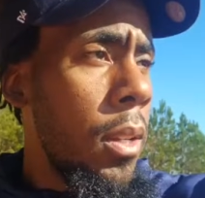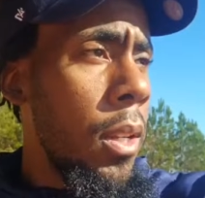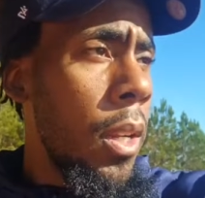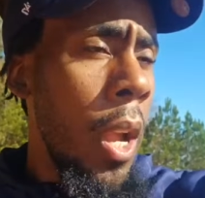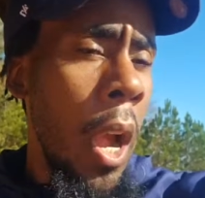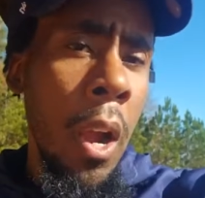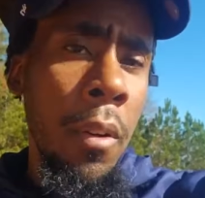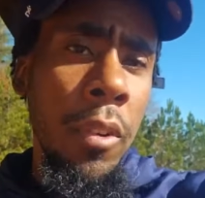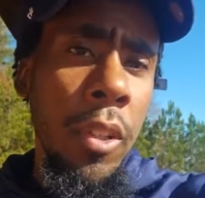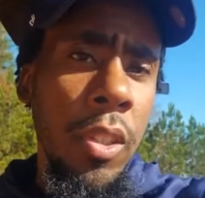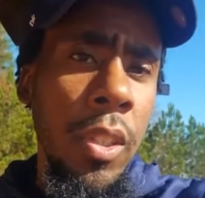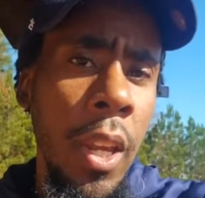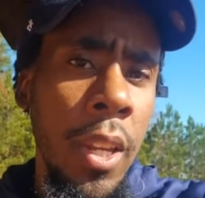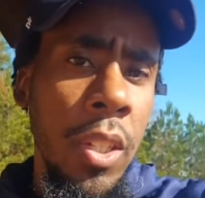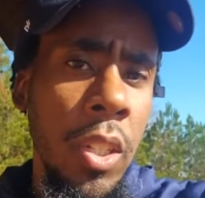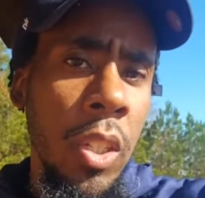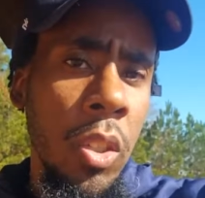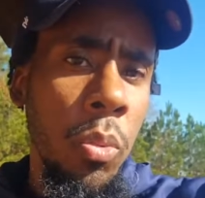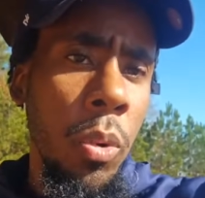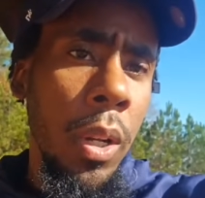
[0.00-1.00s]

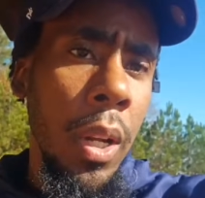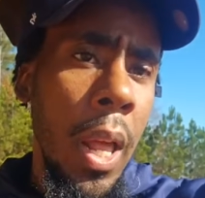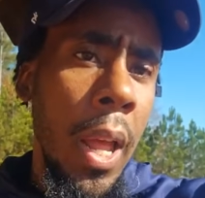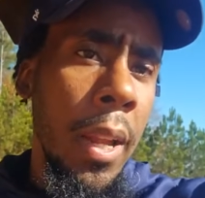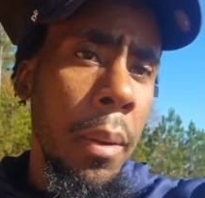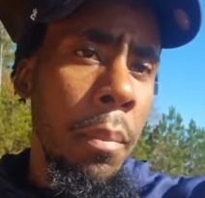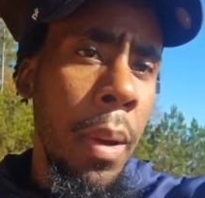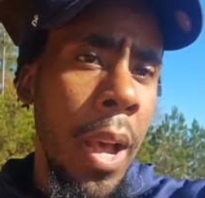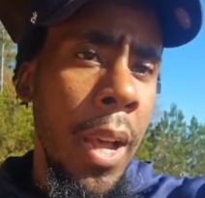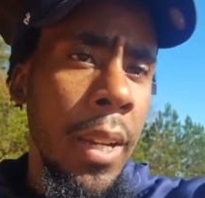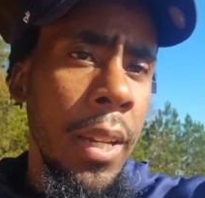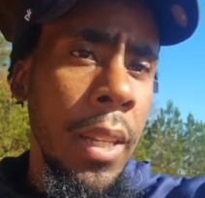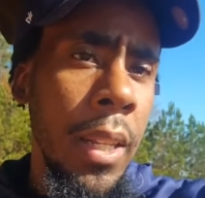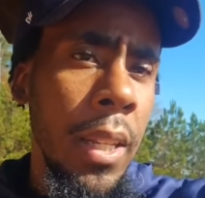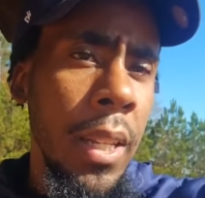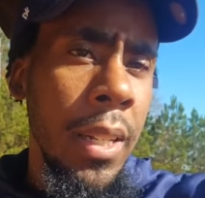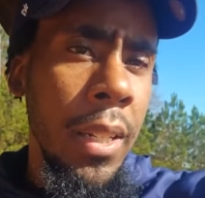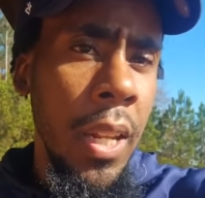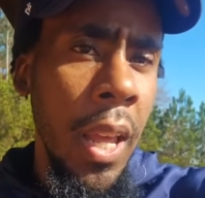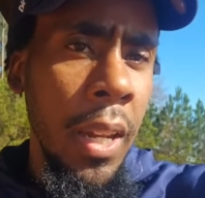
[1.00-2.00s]
conversations with like-minded,
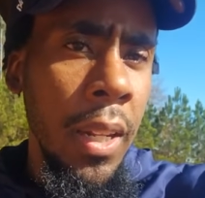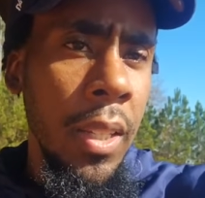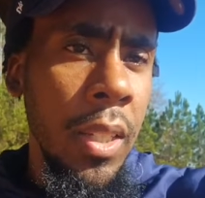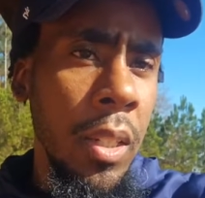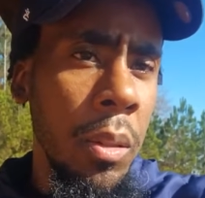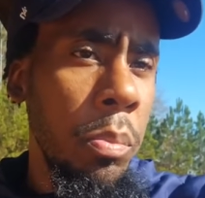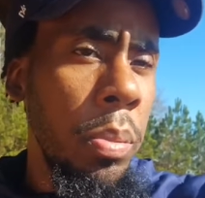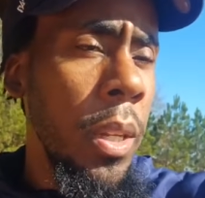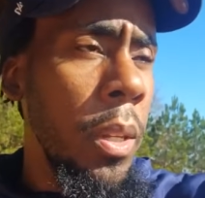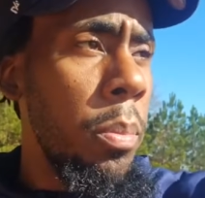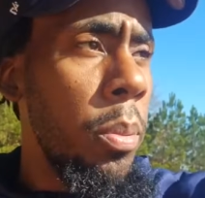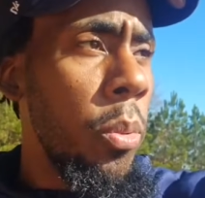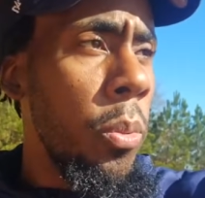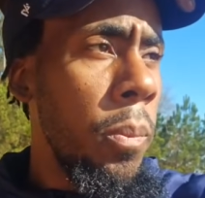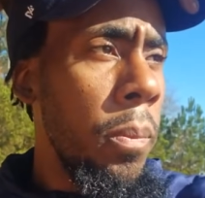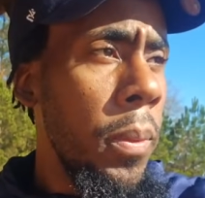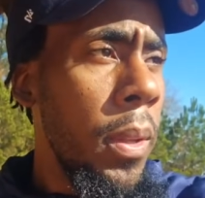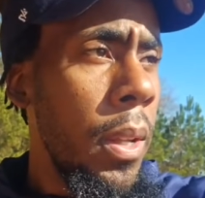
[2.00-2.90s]
intelligent people,